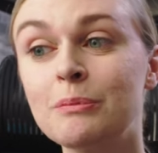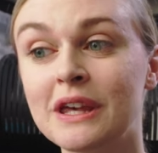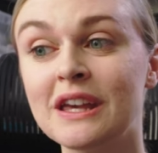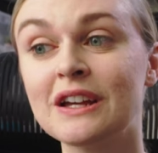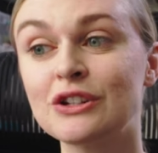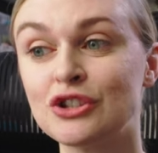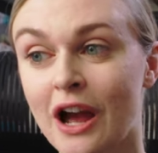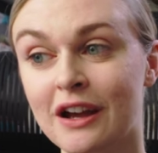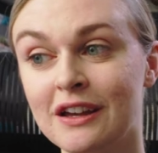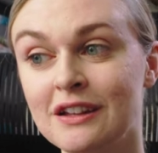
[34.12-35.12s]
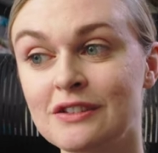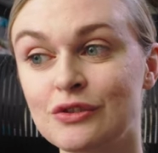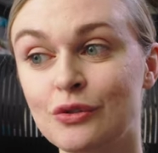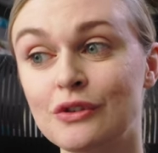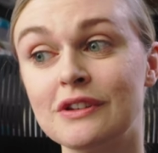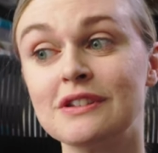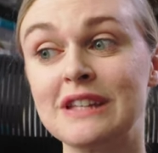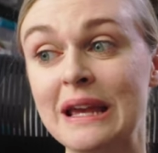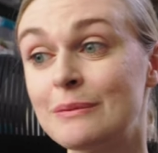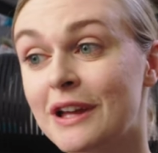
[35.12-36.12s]
pink jacket sold the
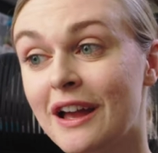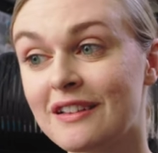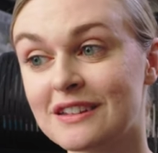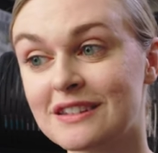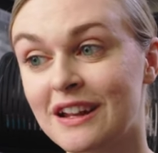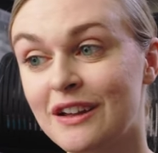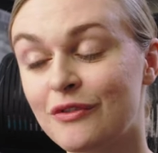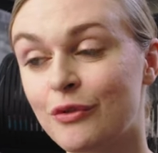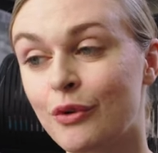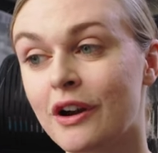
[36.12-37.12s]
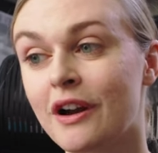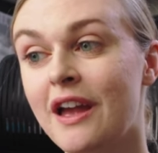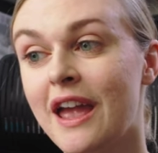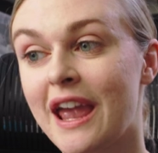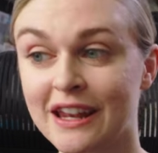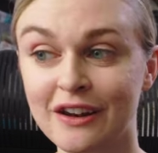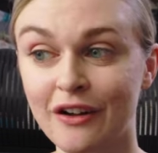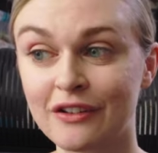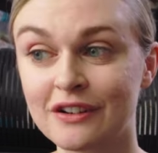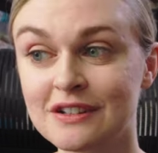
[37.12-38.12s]
same day I listed it for
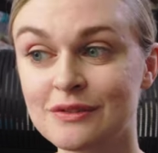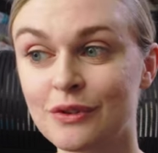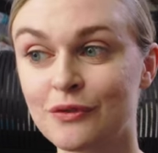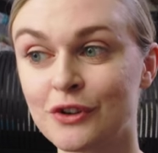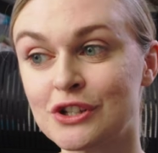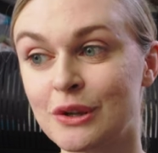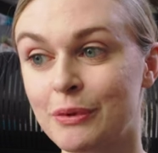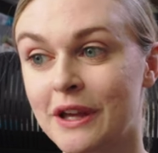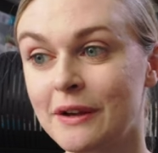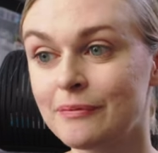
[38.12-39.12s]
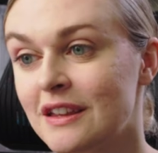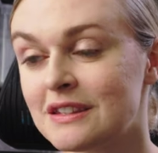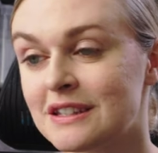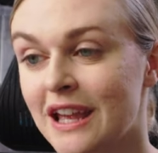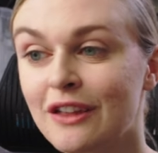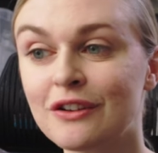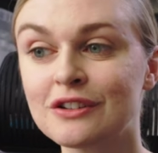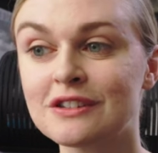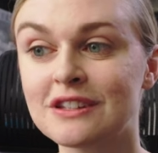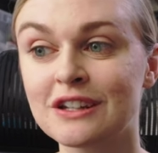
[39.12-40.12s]
$80 with free shipping. This Taylor
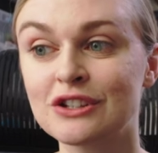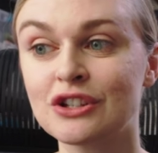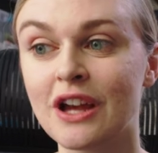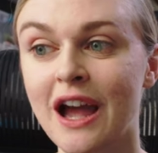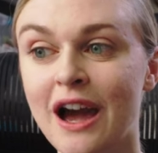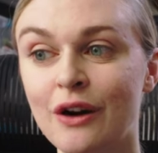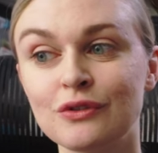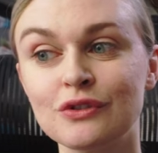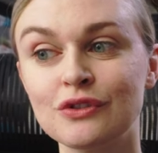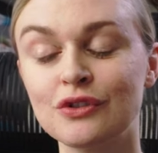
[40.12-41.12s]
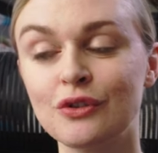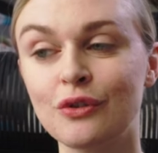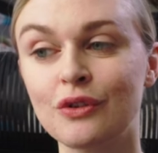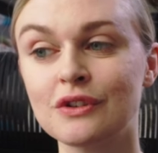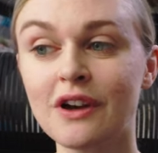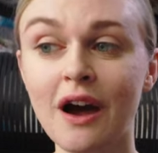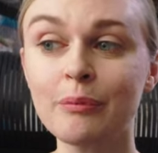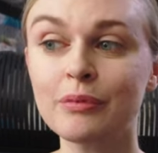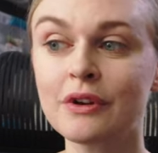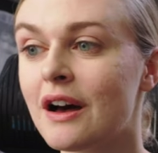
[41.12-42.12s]
Stitch houndstooth
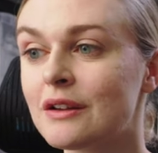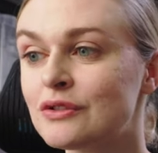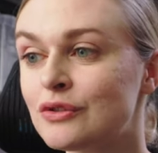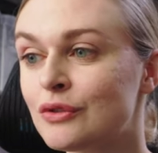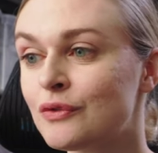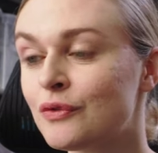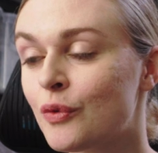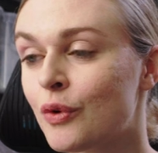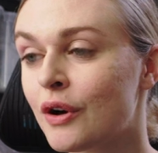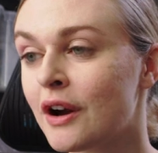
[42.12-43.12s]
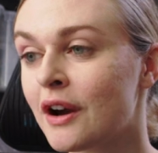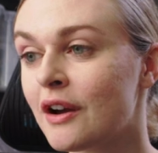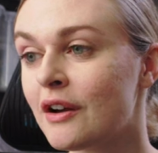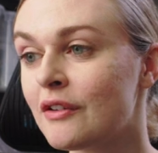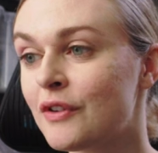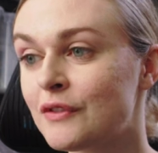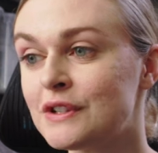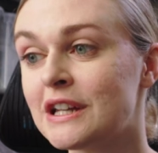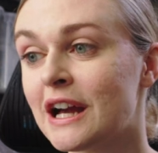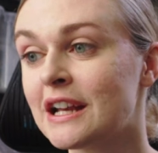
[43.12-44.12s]
top uh, sold for
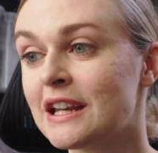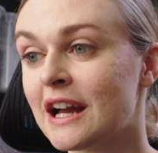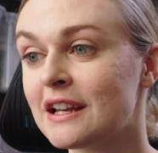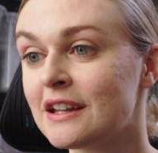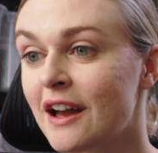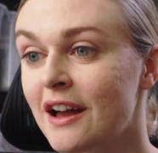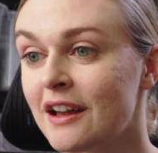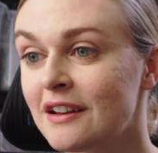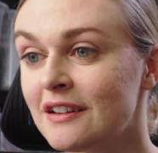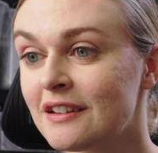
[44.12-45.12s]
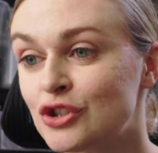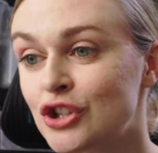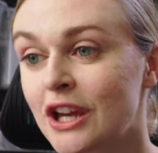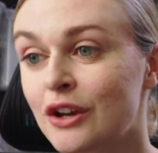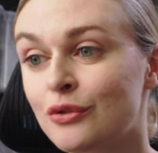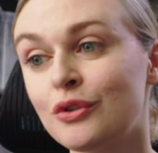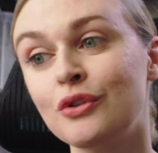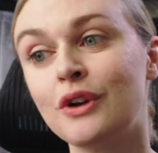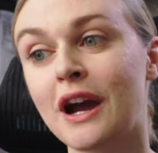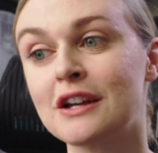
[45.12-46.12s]
$59.99. J.
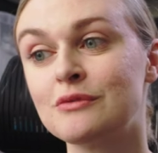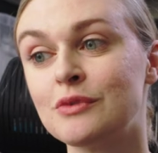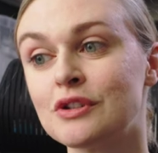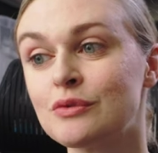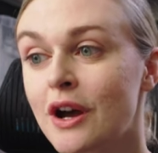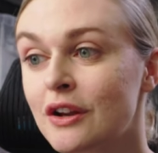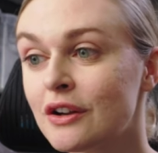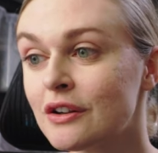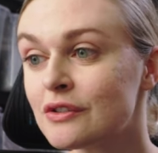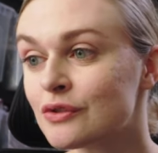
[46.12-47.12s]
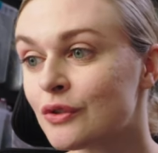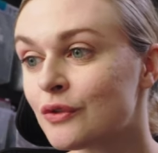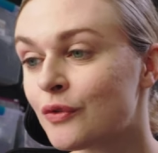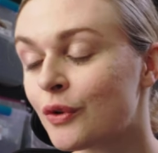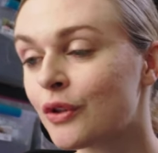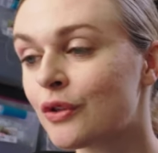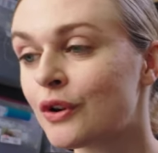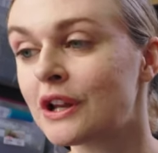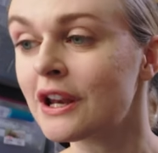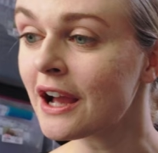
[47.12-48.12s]
Crew cashmere sweater sold for
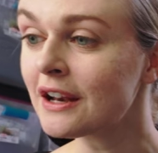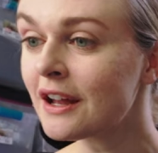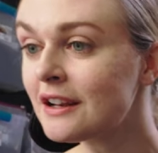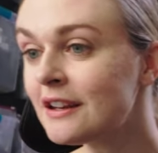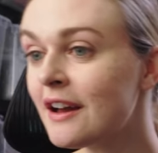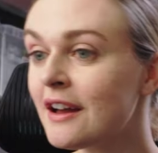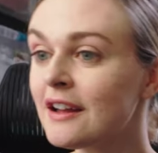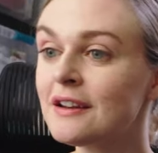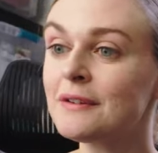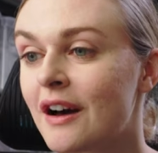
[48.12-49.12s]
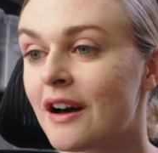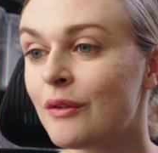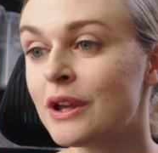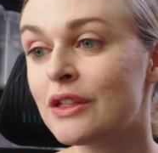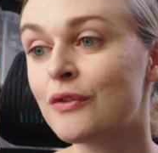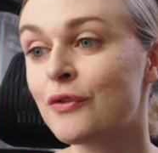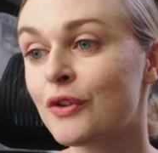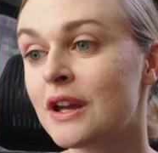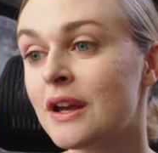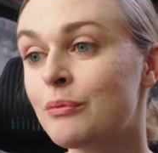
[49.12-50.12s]
$39.99. Uh, we the
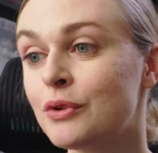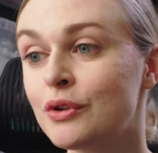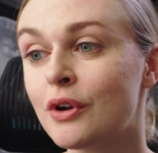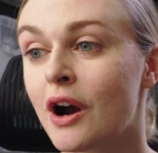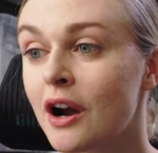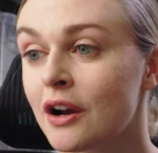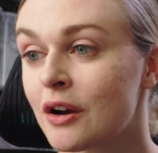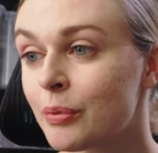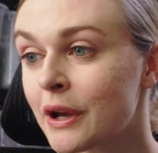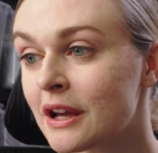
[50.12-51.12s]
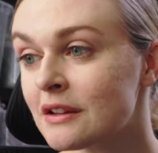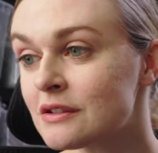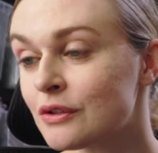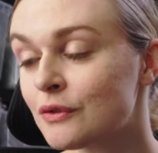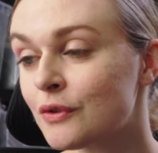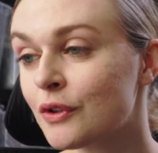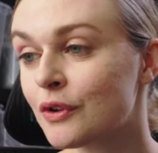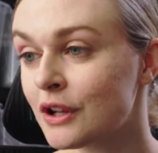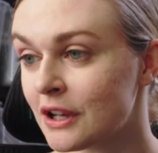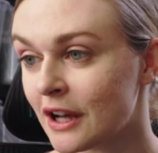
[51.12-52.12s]
Free blue cargo pants sold for
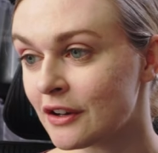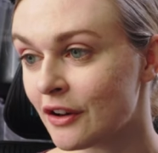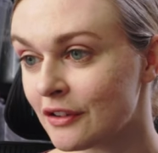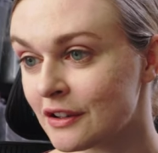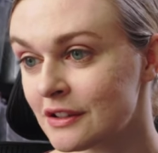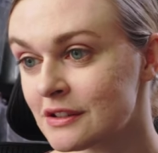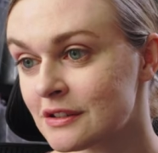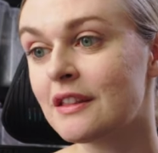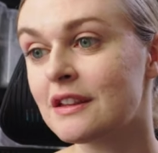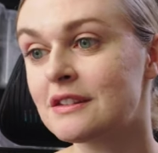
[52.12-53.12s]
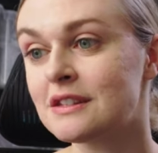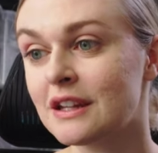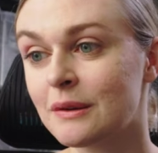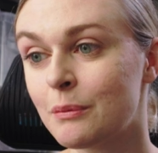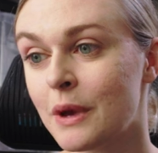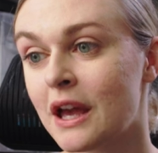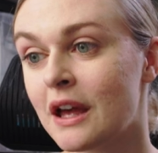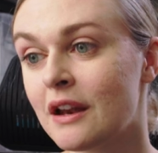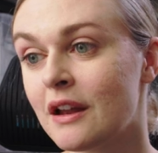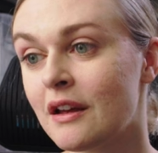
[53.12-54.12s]
$39. This
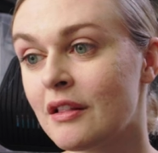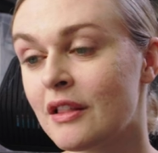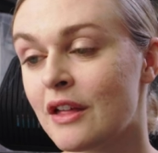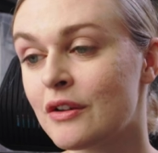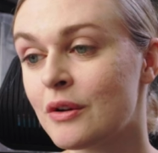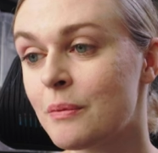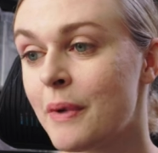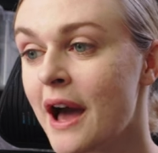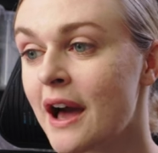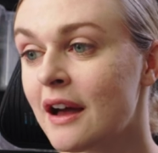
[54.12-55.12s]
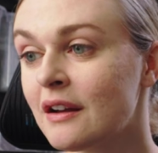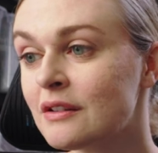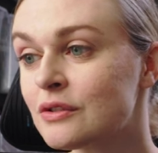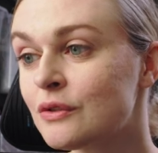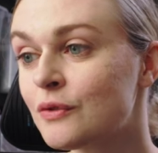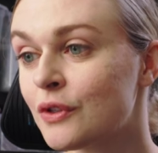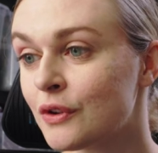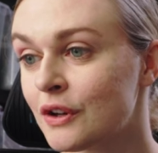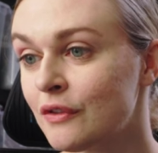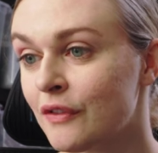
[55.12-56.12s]
Stickman leather bag sold for
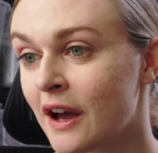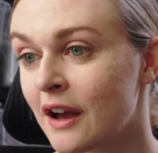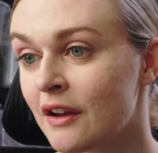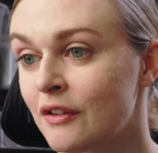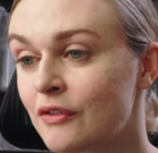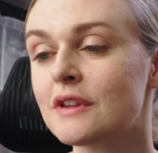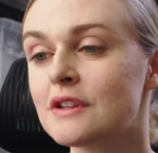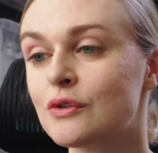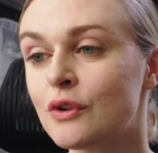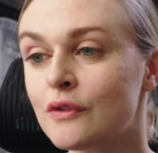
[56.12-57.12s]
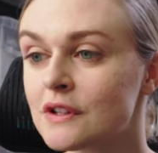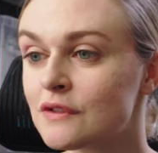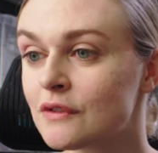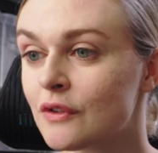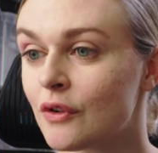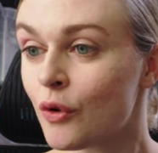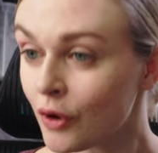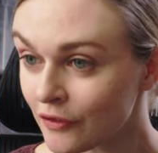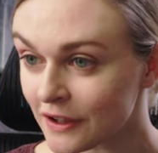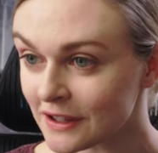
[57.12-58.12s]
$35. This Orvis
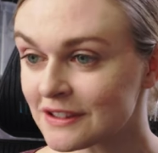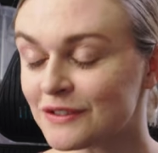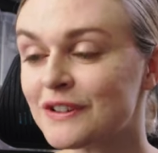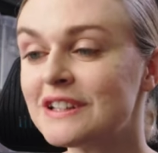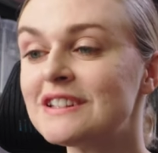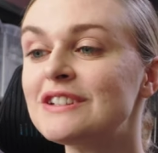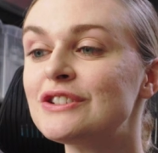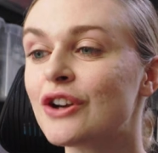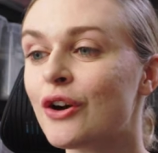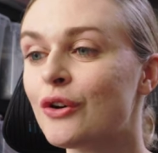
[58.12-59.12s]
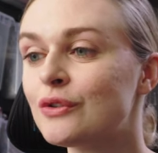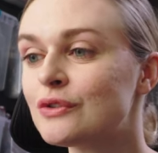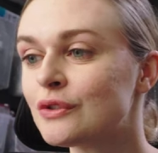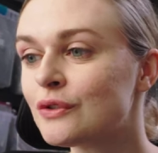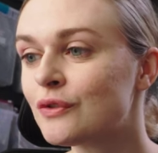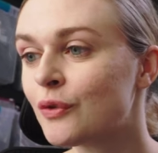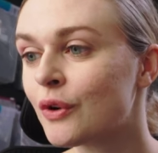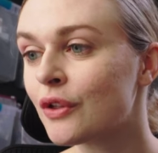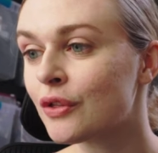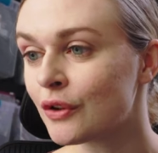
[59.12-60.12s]
Orvis vintage coat sold
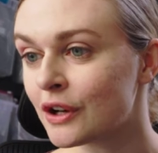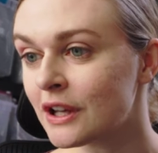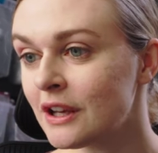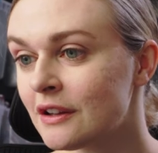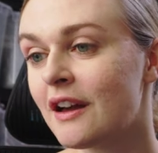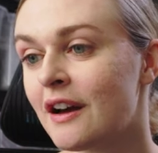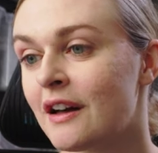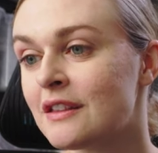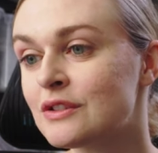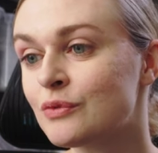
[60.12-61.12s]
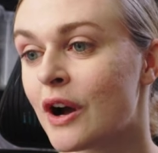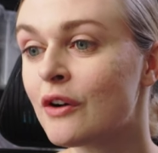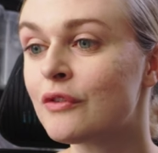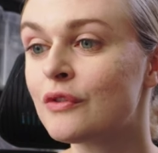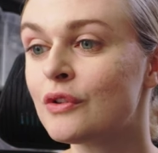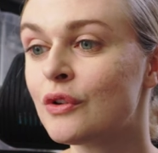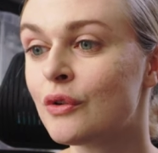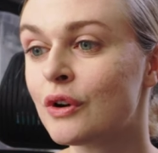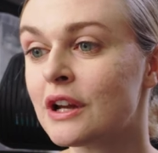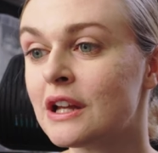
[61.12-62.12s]
for 30 uh, this Ralph
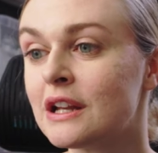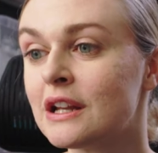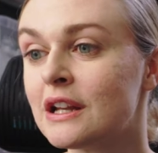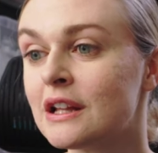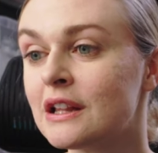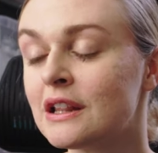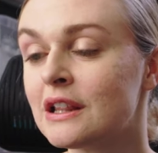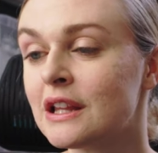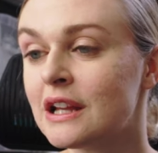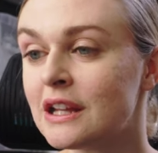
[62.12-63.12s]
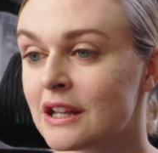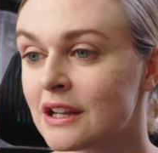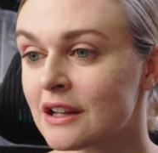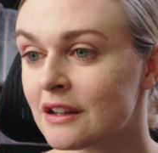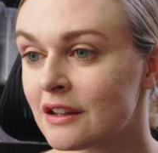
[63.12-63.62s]
Lauren linen